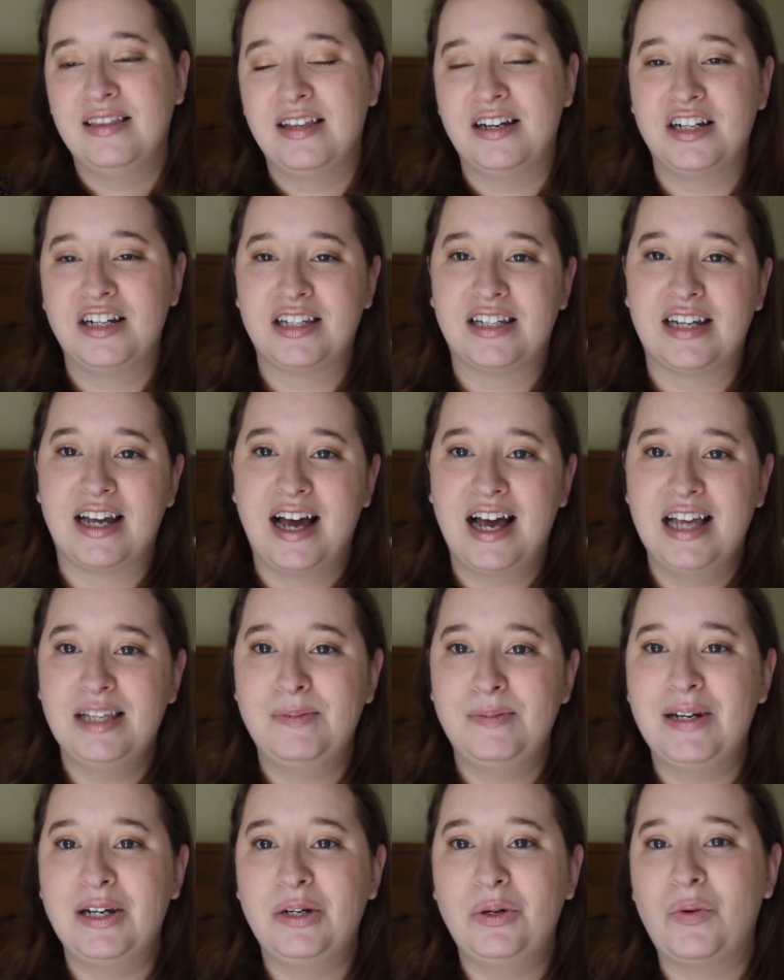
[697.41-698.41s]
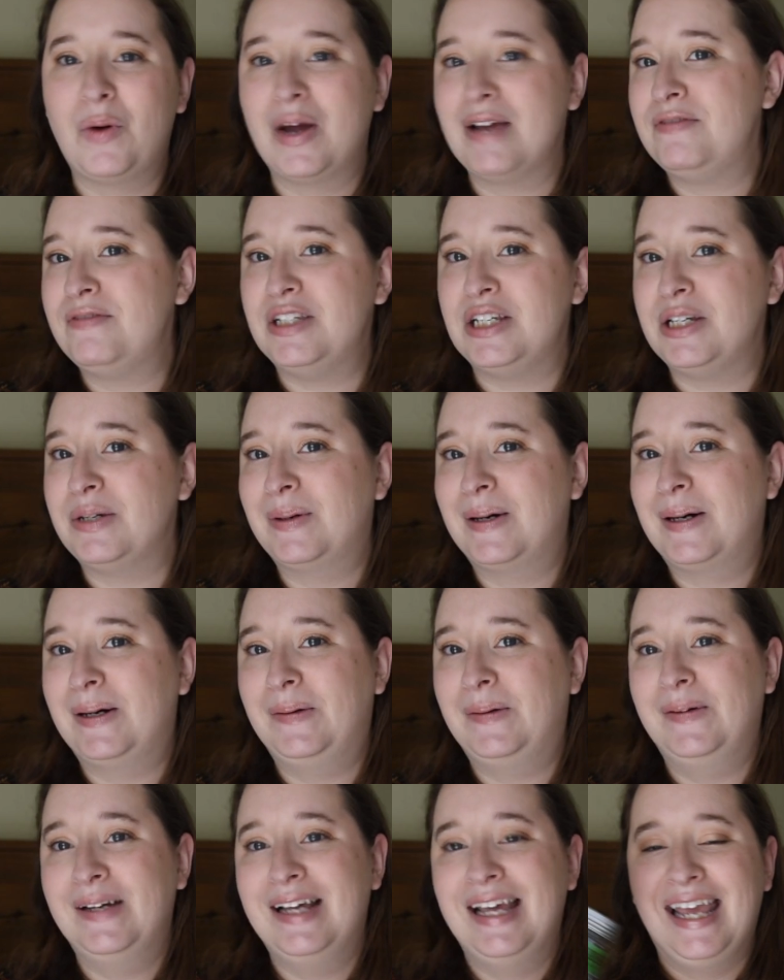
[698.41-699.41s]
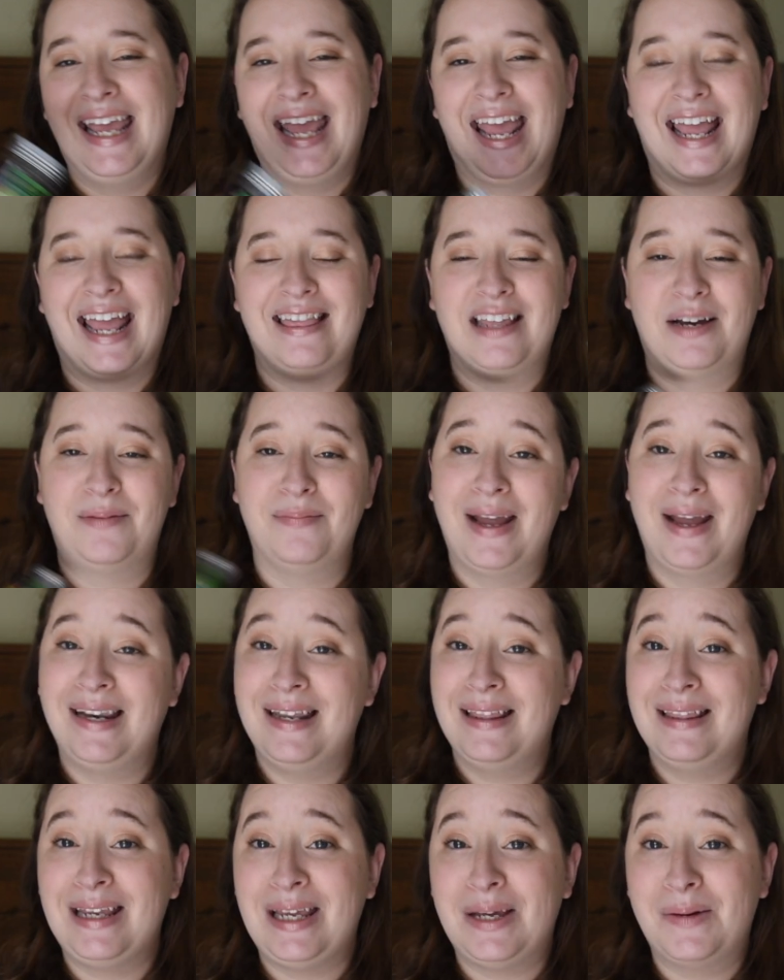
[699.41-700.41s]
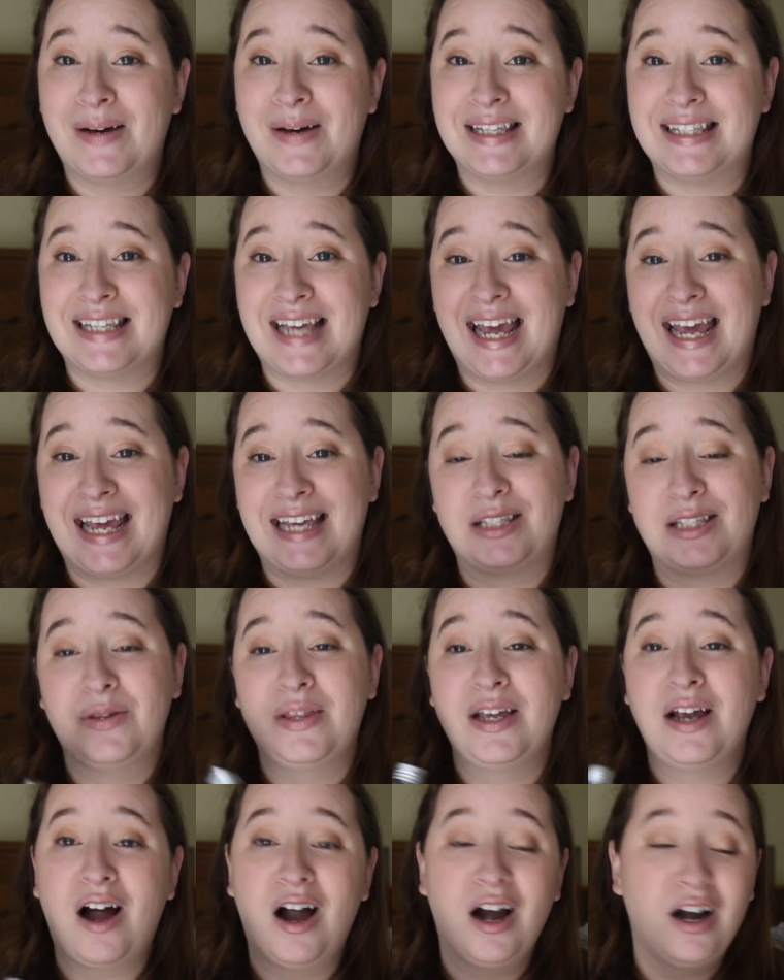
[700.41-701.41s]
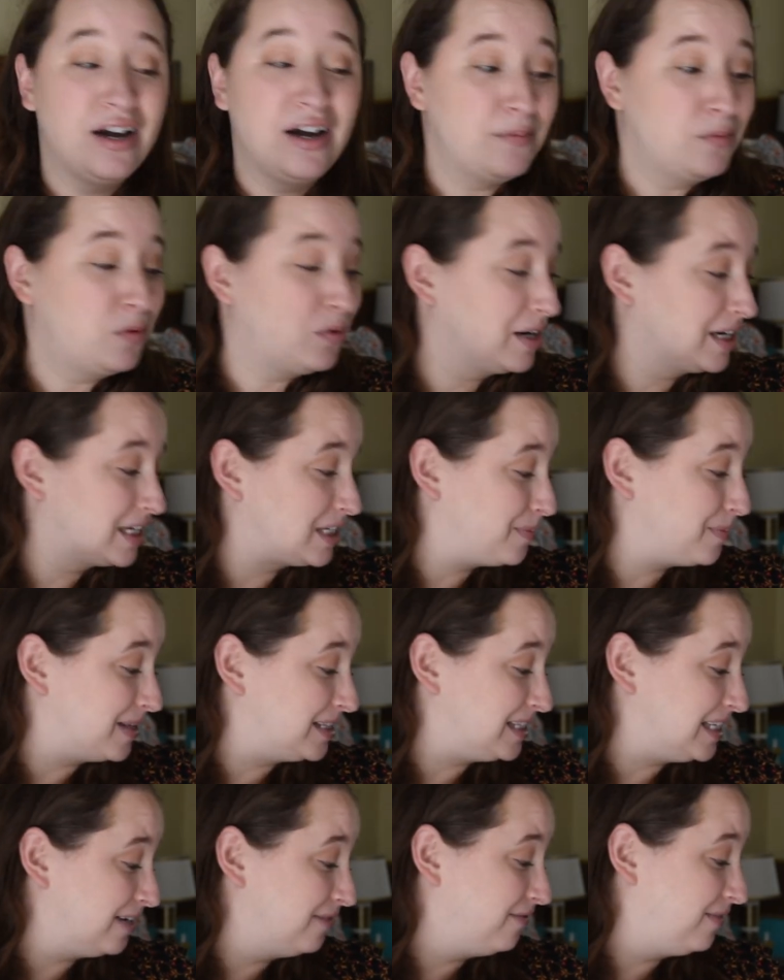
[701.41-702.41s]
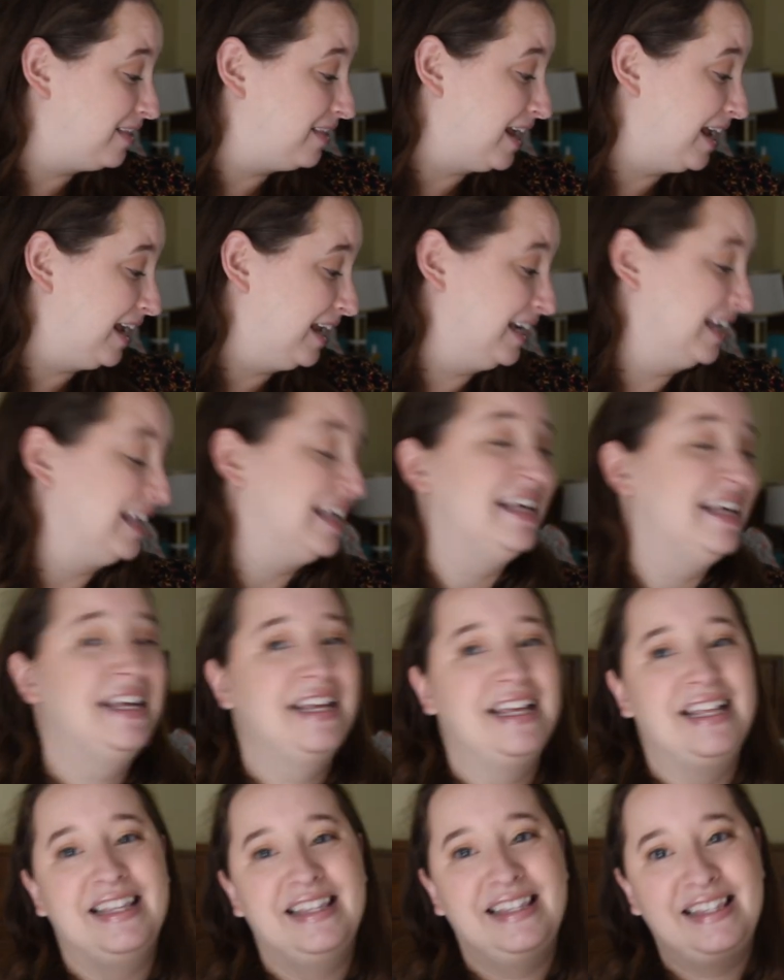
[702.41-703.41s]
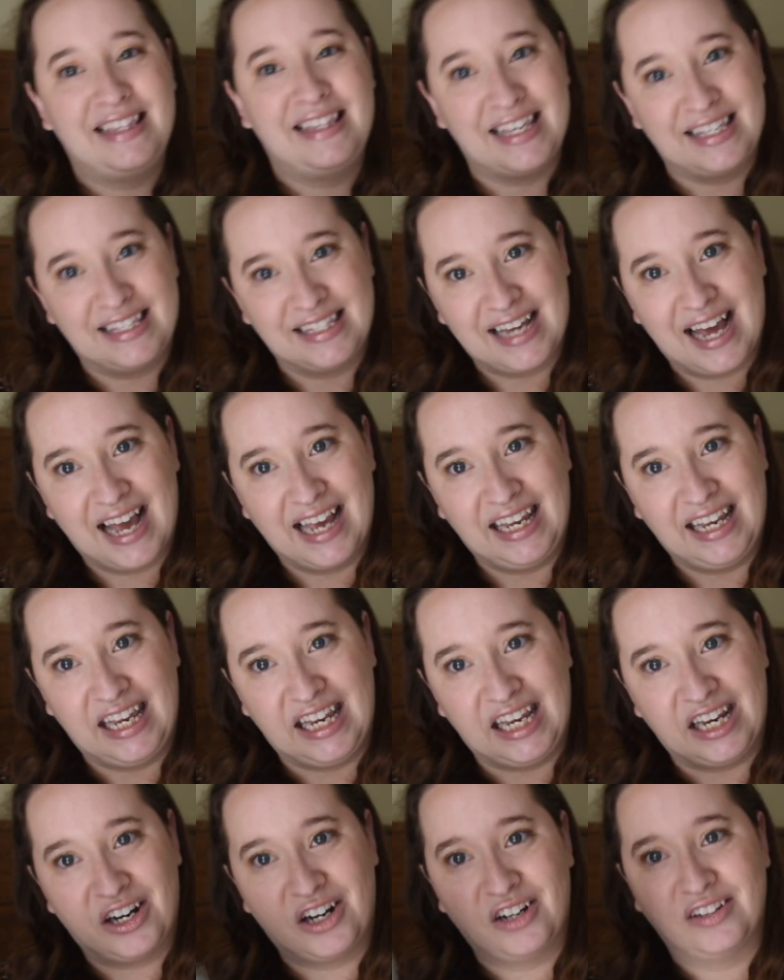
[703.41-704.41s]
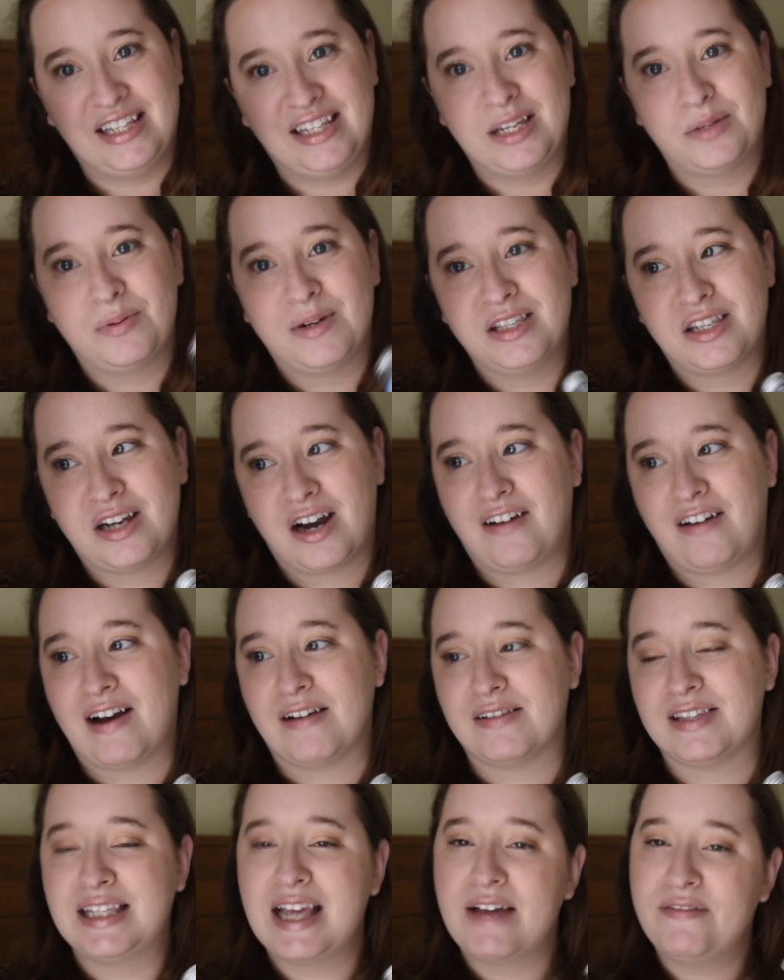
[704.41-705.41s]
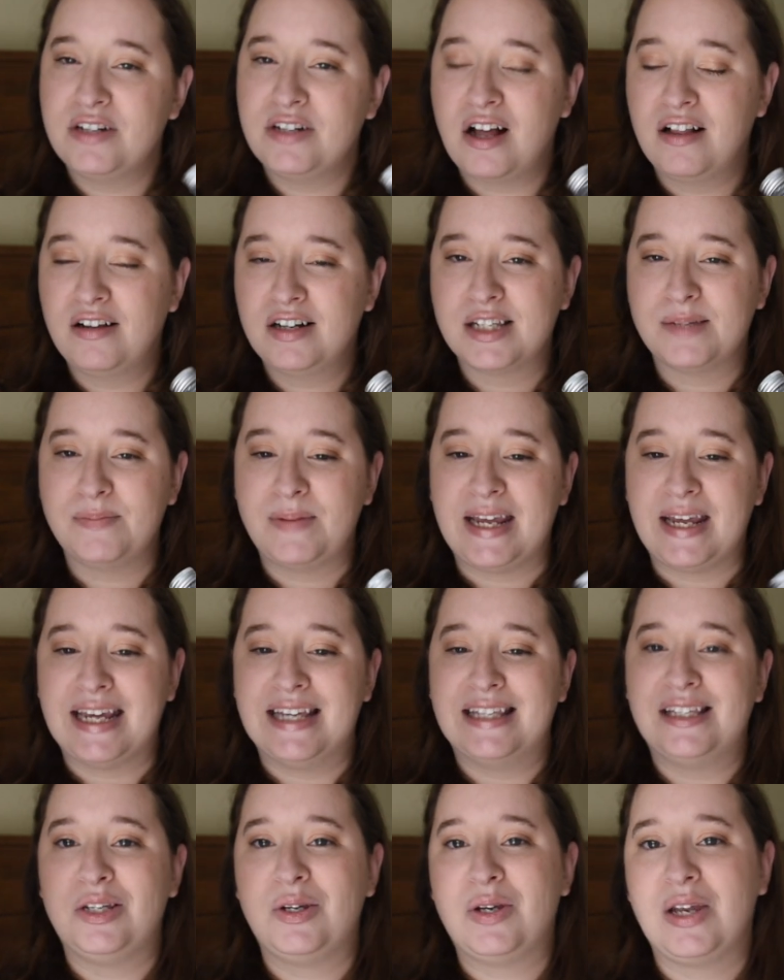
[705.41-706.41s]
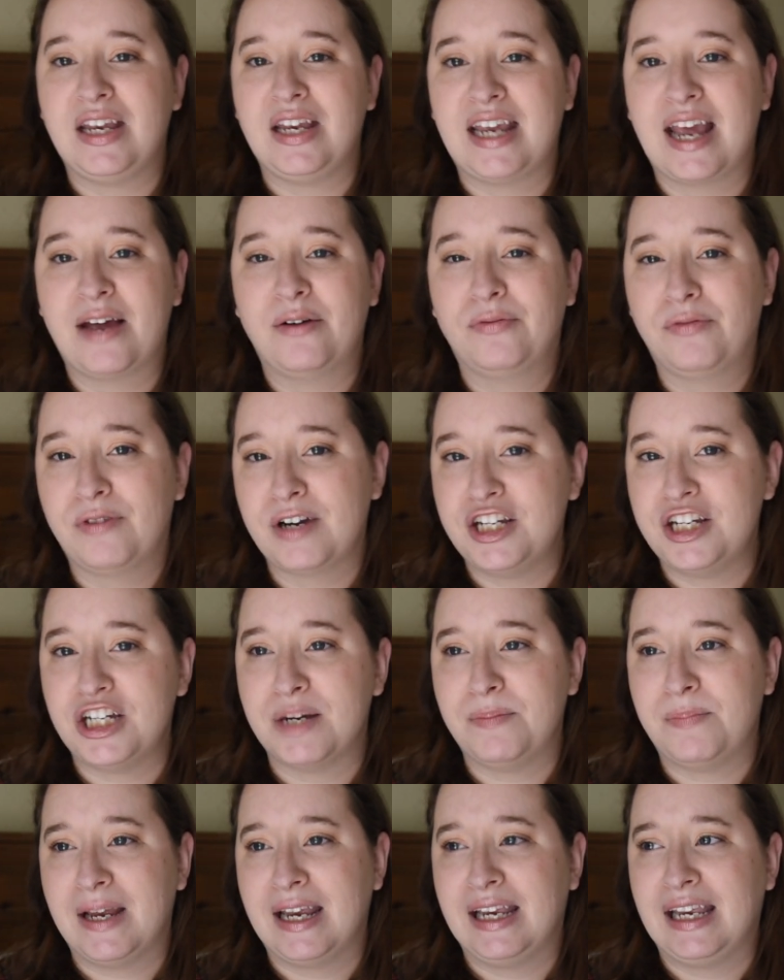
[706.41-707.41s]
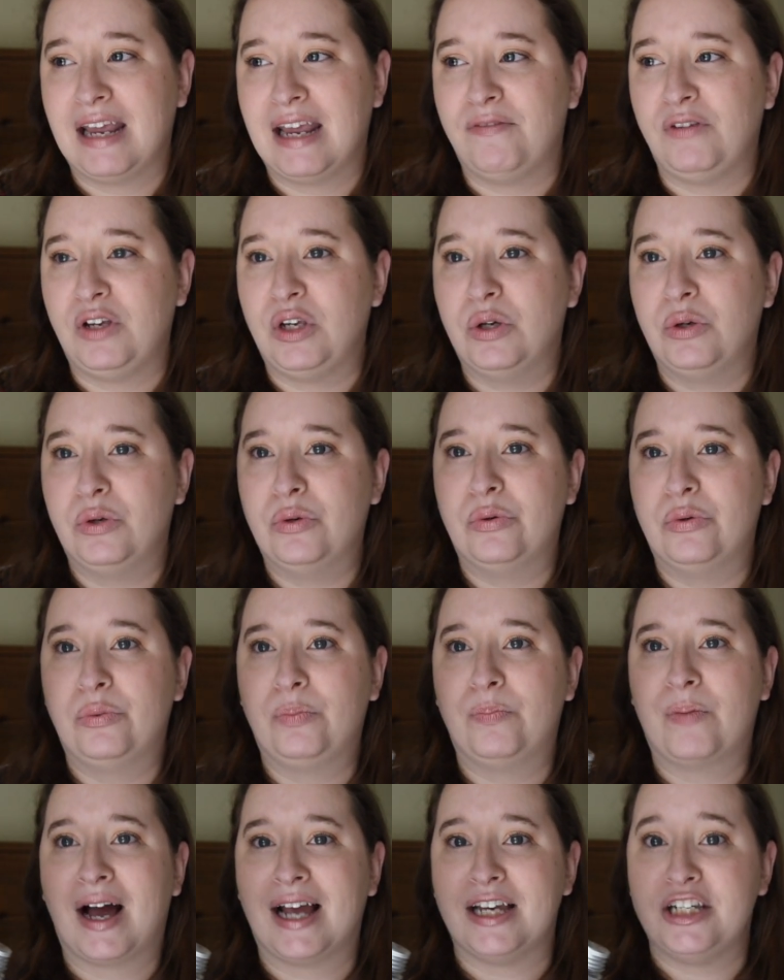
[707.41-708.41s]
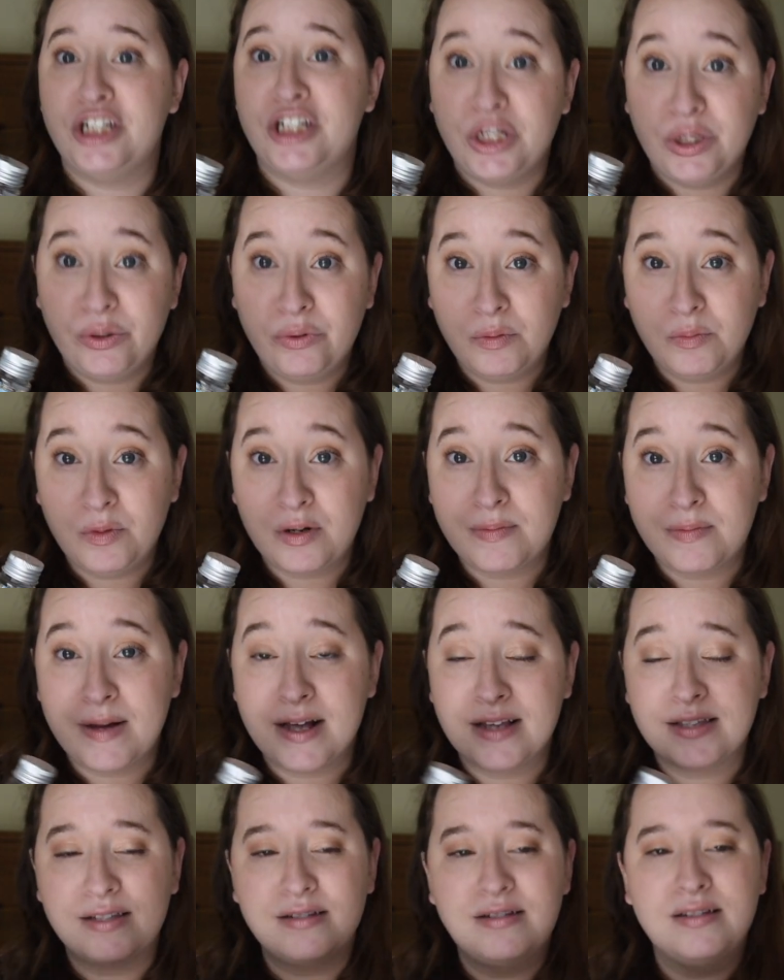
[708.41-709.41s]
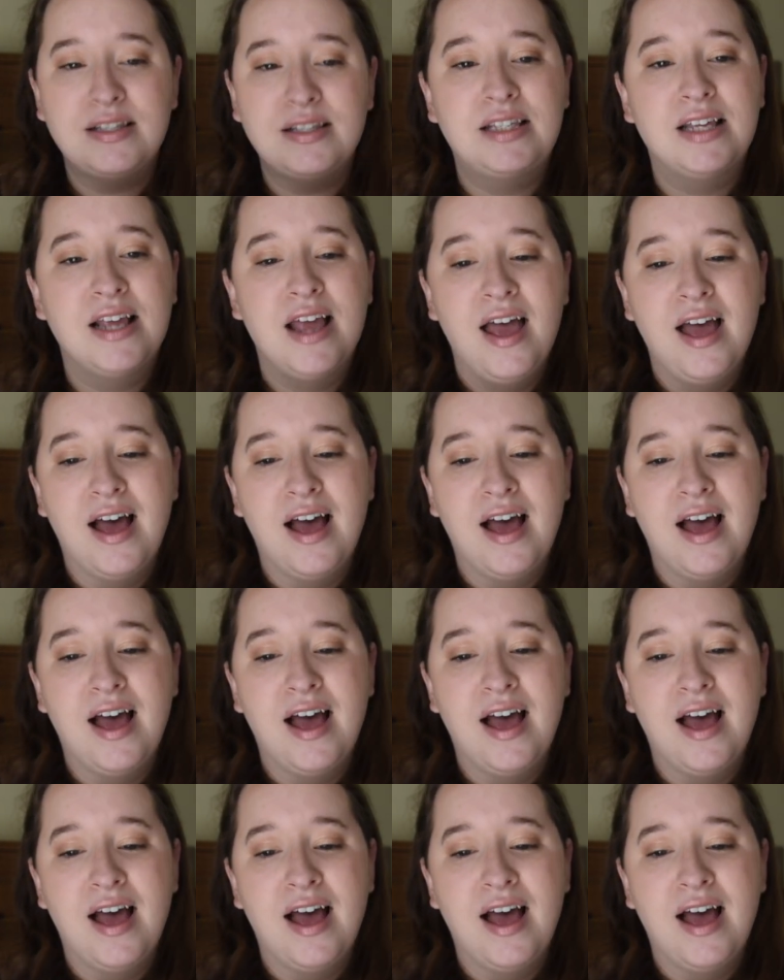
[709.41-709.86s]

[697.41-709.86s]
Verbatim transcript: They're just a husband and wife duo and they're made in the USA. So they are more expensive than this guy here. These ones are around $7 a piece. You can get free shipping if you buy two or more puzzles.